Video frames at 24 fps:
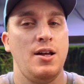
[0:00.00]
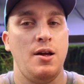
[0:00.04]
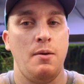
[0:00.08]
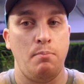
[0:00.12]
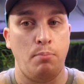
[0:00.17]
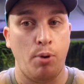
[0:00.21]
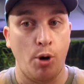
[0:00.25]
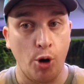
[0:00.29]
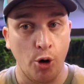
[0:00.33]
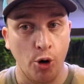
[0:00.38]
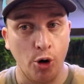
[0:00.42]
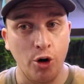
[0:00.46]

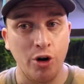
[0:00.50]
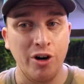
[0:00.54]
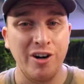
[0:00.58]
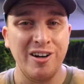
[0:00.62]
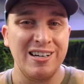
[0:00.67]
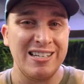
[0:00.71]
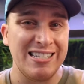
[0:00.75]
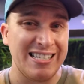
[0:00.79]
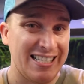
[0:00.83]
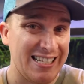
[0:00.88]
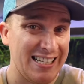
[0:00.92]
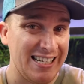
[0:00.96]
Per
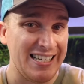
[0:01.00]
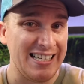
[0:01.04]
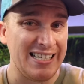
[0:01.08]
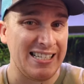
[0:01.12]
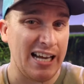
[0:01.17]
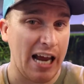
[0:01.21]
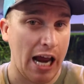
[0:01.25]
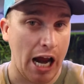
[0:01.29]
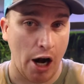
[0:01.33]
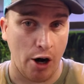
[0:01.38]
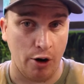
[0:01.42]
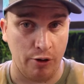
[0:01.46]

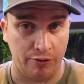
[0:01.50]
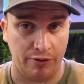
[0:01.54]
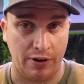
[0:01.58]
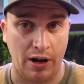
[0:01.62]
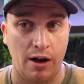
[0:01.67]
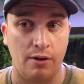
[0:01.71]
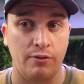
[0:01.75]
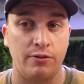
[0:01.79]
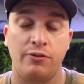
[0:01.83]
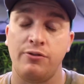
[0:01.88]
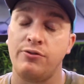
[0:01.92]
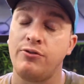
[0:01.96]
this air
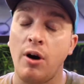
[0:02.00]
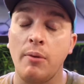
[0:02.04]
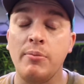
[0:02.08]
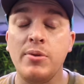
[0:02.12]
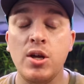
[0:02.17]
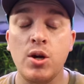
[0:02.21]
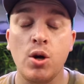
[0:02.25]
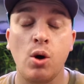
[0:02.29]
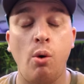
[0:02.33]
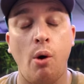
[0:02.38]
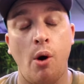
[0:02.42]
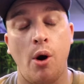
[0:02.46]
valve from
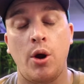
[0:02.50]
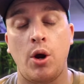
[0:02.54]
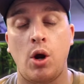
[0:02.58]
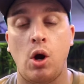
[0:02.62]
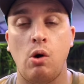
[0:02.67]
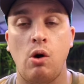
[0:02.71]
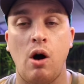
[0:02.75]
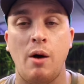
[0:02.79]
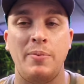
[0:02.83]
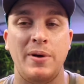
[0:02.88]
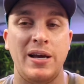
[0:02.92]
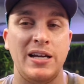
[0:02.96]
the Aquarium
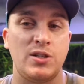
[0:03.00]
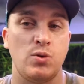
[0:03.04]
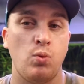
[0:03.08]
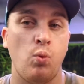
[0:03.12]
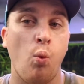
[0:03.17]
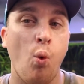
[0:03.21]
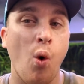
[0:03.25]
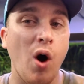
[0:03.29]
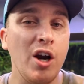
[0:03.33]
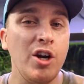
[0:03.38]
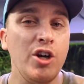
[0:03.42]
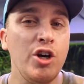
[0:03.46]
Co-op, it's
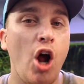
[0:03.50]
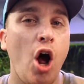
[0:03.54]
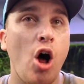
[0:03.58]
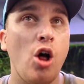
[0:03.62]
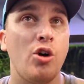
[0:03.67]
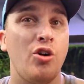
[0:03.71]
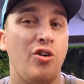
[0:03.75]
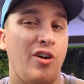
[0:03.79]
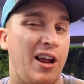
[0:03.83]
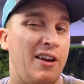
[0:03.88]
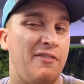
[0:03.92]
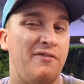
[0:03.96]

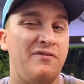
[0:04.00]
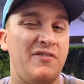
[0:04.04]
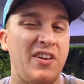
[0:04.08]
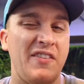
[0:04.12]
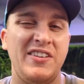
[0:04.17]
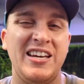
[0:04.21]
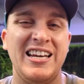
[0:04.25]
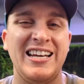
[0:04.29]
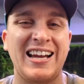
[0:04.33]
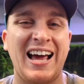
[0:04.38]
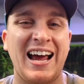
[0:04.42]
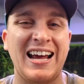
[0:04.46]

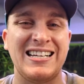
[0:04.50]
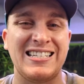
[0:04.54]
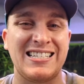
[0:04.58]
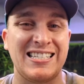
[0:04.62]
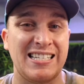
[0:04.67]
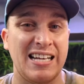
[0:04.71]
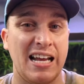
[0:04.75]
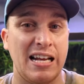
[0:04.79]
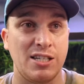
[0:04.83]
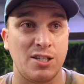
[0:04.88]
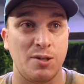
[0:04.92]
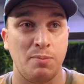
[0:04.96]

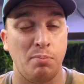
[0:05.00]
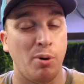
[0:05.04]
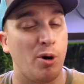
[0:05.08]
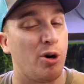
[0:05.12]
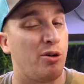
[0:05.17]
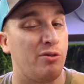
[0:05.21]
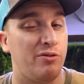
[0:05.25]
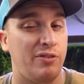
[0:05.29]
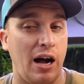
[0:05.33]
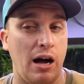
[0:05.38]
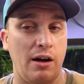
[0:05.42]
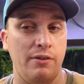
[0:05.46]
$1.59 per
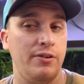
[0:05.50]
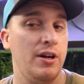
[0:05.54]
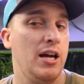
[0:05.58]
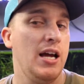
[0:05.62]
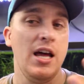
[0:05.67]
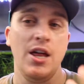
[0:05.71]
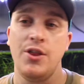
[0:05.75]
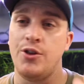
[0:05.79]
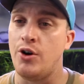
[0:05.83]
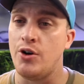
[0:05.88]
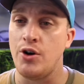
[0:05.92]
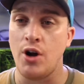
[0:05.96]
valve.
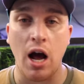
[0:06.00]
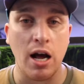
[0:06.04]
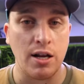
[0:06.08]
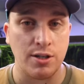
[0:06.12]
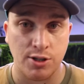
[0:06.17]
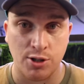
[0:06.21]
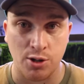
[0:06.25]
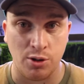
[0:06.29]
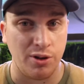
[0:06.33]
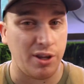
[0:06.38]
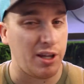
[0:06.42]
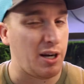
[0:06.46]
They're not
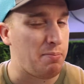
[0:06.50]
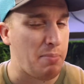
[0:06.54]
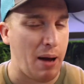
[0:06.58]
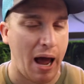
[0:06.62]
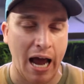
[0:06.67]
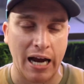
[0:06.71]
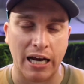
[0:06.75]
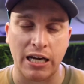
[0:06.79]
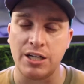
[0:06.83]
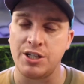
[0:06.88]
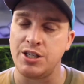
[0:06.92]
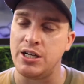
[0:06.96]
sold in a
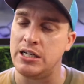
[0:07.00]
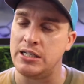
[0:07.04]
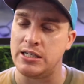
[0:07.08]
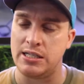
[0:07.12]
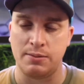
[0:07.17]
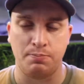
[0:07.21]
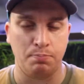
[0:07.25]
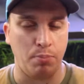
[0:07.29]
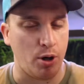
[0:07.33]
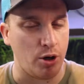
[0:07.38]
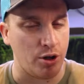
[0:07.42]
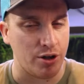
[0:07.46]
package, it's
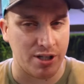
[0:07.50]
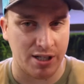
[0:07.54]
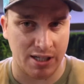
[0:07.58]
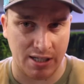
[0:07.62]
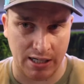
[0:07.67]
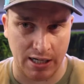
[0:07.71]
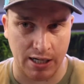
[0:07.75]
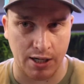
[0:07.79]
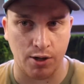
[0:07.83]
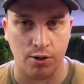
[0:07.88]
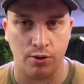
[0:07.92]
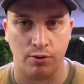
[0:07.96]
per
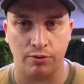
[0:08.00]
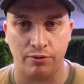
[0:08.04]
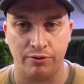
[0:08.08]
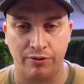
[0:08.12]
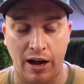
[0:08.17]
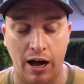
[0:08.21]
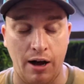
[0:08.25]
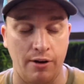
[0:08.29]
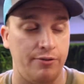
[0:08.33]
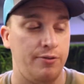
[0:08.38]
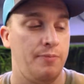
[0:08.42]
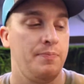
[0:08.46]
single
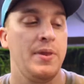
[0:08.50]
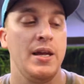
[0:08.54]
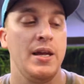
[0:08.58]
valve.